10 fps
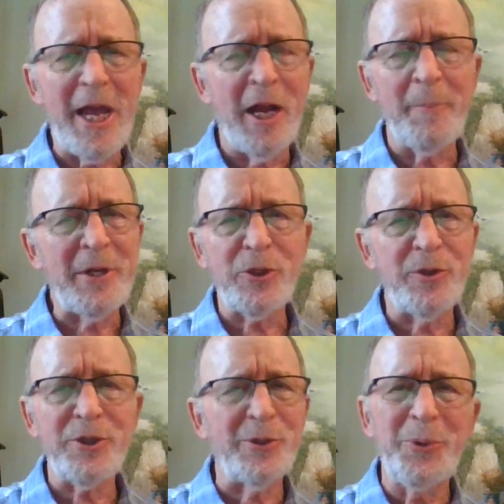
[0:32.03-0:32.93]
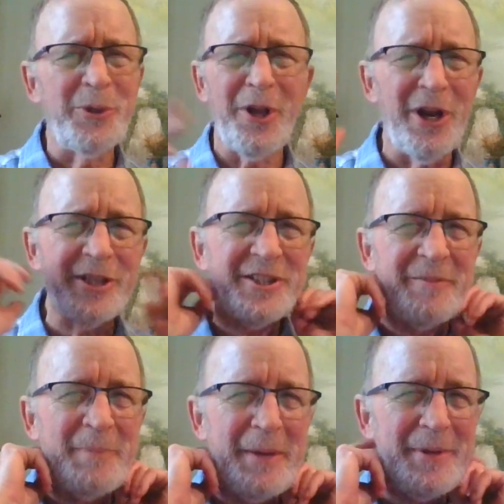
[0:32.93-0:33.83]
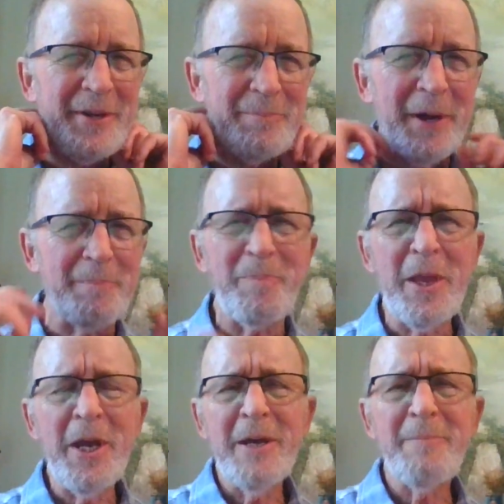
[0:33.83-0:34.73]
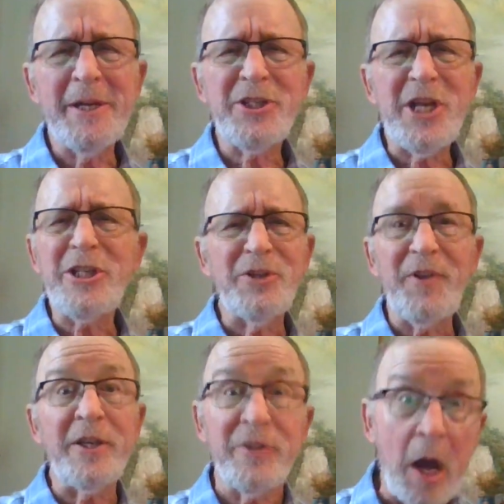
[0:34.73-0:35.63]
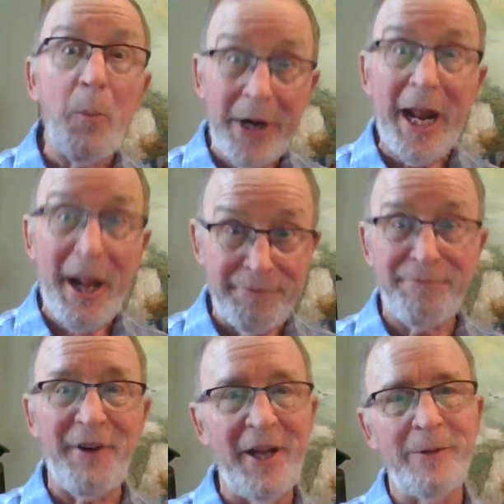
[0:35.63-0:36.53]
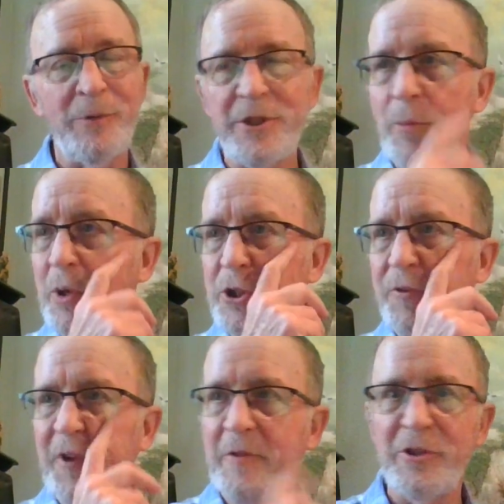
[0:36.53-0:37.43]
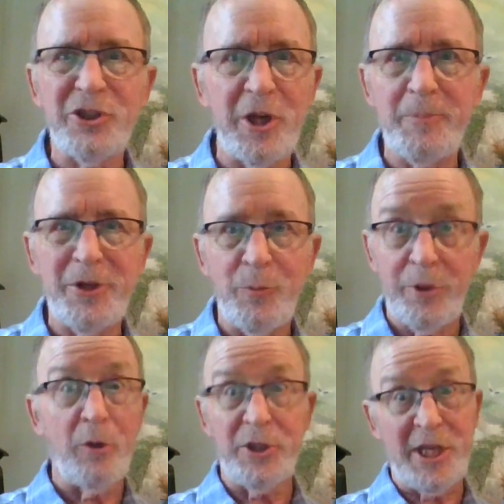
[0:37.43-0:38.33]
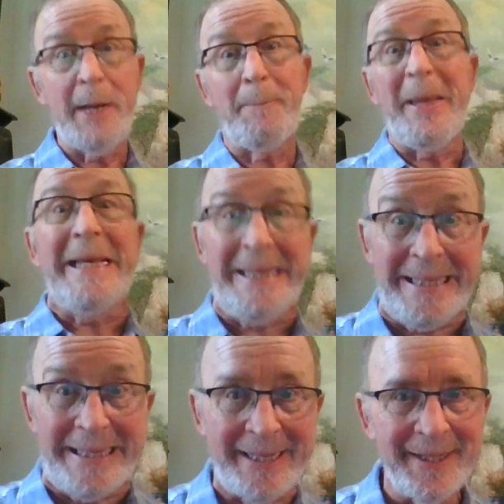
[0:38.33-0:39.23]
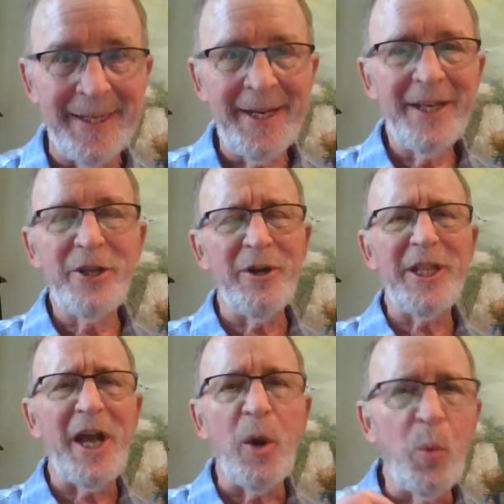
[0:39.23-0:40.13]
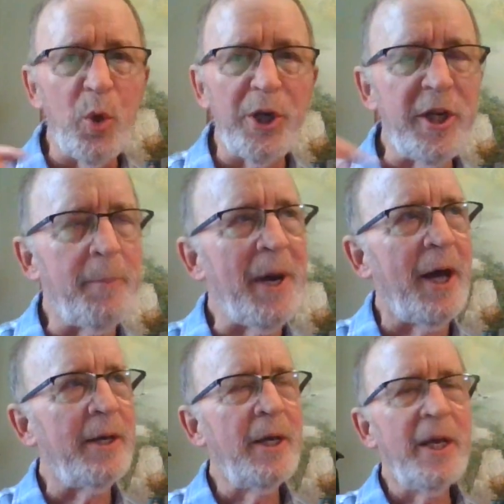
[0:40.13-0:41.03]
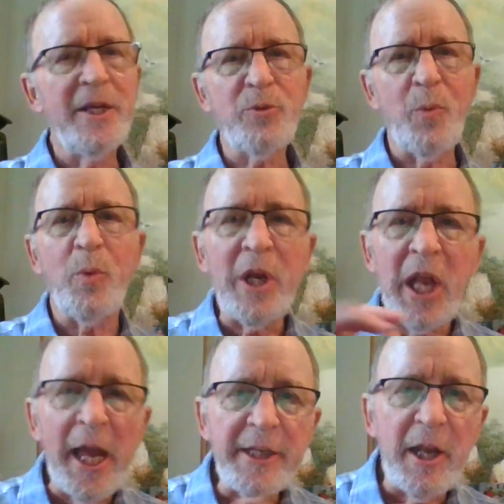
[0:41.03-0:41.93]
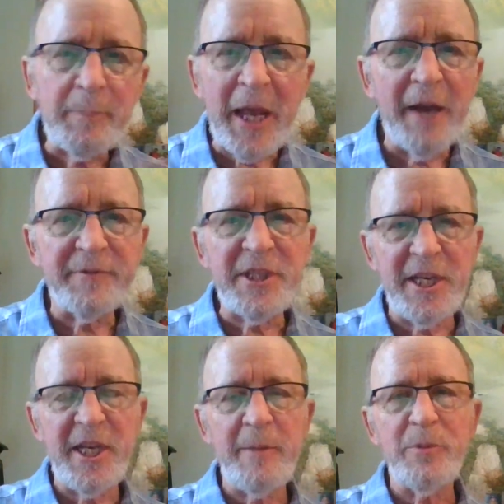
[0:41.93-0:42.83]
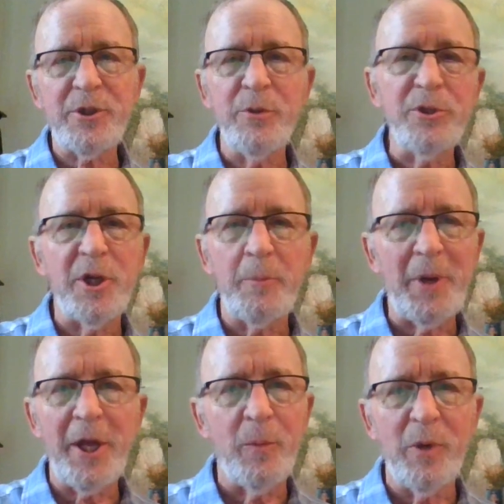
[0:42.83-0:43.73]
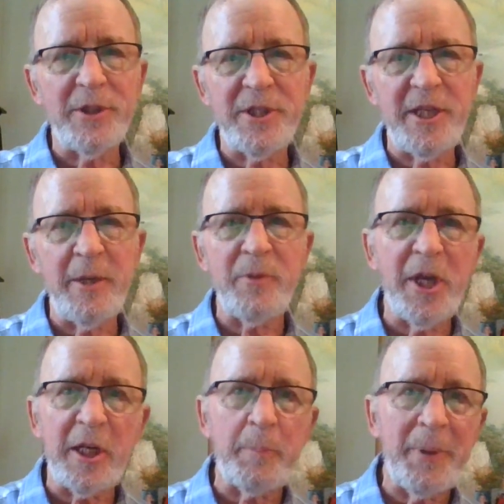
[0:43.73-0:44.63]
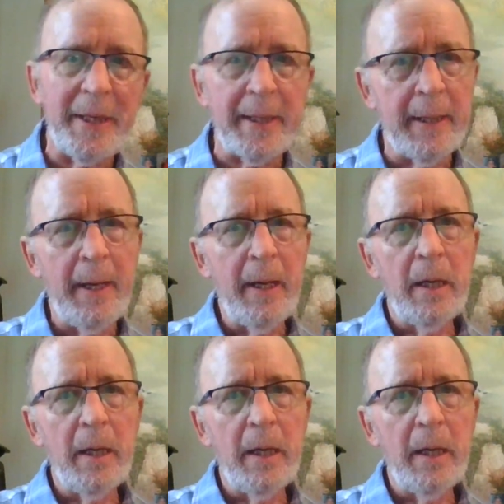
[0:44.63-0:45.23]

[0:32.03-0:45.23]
elementary school and all that stuff. Maybe my stage of life, I wanted to have fun. We say, what's your favorite subject? We'd always say PE. The only thing I worried about is when we lined up to have teams, who's going to play on what team, and you get to pick.